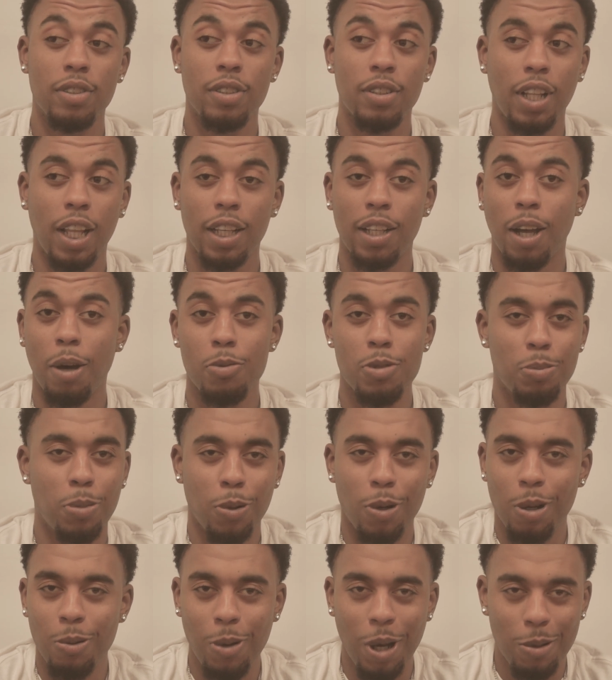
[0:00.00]
Like, I was
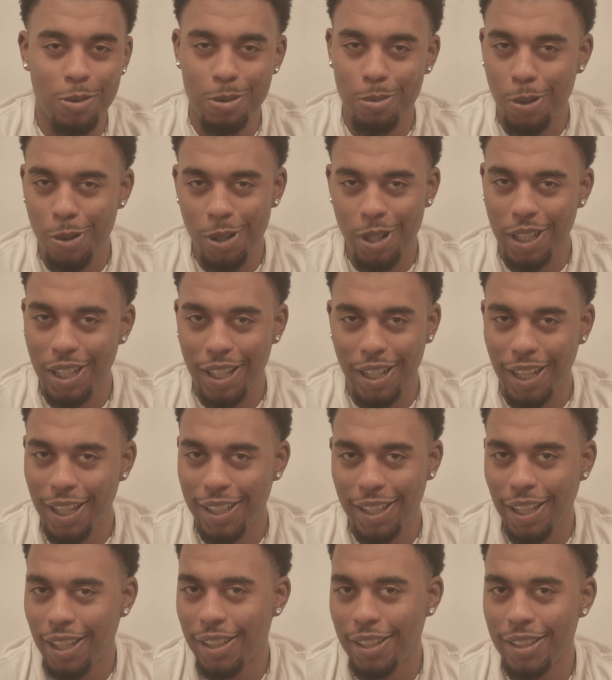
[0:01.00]
born where I was born at. I
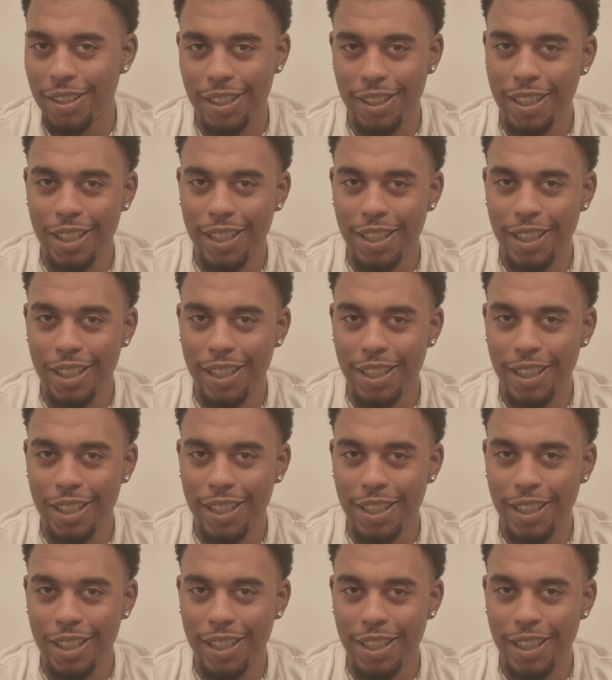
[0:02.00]
can't,